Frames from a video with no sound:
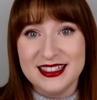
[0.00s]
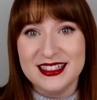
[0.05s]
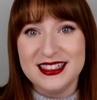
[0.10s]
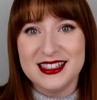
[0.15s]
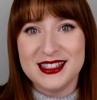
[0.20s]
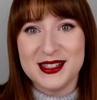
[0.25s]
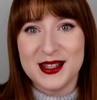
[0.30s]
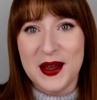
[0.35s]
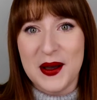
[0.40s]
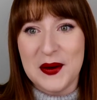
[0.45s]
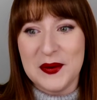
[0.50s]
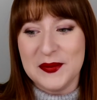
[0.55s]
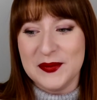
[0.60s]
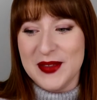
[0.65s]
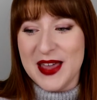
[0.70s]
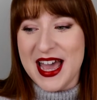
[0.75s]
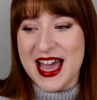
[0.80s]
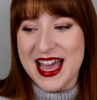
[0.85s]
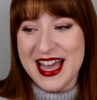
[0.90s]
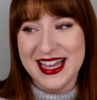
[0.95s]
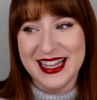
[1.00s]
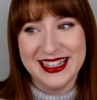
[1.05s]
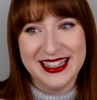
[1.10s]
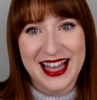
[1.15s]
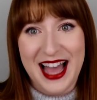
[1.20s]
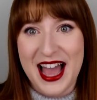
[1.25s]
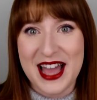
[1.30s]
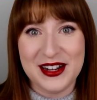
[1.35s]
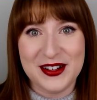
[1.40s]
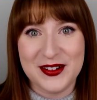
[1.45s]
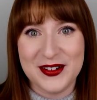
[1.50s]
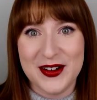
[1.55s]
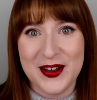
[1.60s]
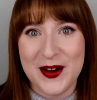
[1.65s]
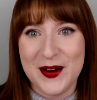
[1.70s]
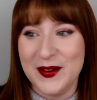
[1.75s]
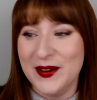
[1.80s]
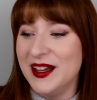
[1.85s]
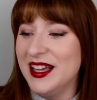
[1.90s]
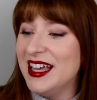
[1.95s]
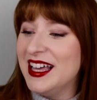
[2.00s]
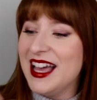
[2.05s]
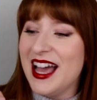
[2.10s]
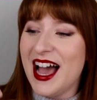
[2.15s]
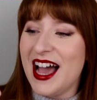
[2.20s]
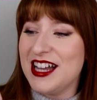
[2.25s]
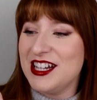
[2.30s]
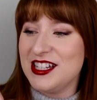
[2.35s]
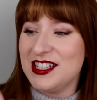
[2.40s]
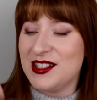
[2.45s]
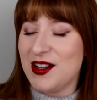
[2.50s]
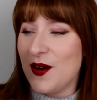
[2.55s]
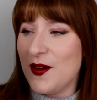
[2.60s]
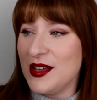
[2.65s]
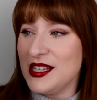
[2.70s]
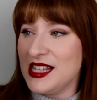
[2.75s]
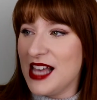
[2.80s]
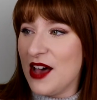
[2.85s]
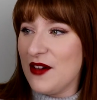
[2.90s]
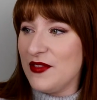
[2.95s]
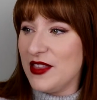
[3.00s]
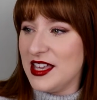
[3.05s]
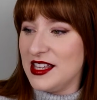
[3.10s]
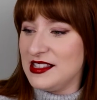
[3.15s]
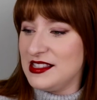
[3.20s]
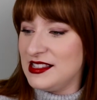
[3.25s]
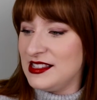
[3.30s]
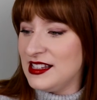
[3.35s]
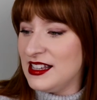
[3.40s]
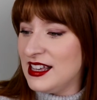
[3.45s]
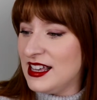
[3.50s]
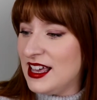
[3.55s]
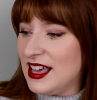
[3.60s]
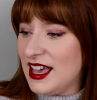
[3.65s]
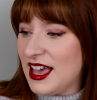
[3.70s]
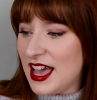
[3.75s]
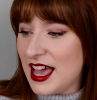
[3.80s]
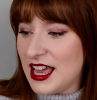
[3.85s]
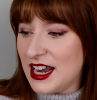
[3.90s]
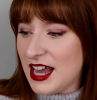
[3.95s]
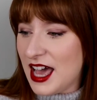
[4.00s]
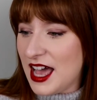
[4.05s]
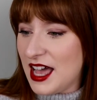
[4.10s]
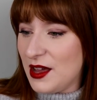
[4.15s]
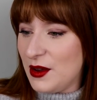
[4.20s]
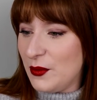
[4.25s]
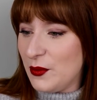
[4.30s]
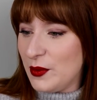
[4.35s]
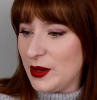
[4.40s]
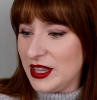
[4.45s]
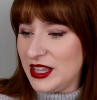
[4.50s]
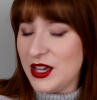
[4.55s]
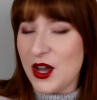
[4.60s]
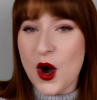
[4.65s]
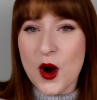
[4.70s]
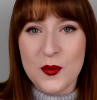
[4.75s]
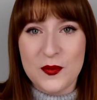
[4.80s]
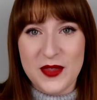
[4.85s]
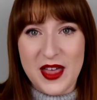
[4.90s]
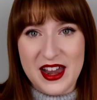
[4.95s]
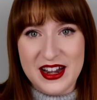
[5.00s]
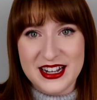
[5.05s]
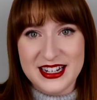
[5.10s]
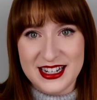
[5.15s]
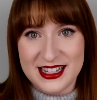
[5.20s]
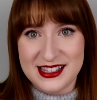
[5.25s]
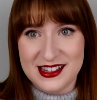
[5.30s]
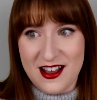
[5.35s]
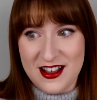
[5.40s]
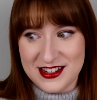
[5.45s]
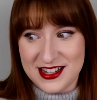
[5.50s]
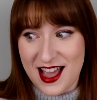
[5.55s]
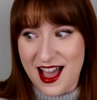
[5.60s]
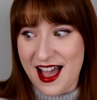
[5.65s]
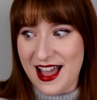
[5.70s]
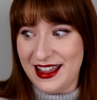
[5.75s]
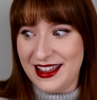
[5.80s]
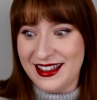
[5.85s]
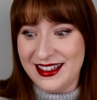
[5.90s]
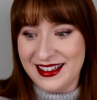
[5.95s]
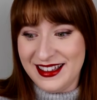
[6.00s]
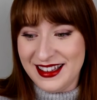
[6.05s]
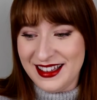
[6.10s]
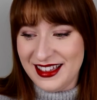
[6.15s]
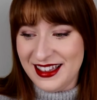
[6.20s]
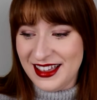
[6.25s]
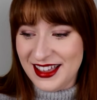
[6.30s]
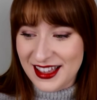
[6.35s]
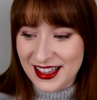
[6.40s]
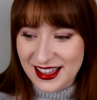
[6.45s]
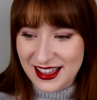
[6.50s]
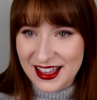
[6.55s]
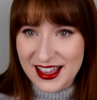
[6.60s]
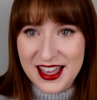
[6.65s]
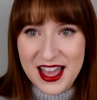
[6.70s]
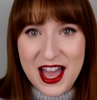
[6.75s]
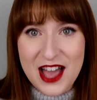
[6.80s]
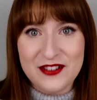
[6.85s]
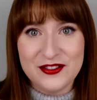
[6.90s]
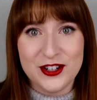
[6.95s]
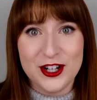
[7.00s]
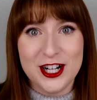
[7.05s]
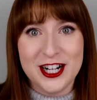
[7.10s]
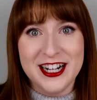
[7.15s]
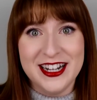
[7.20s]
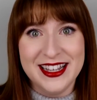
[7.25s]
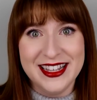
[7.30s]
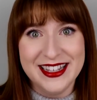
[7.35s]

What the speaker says: So, I don't know. I just always have this, and I really hope that it does not die. Ever.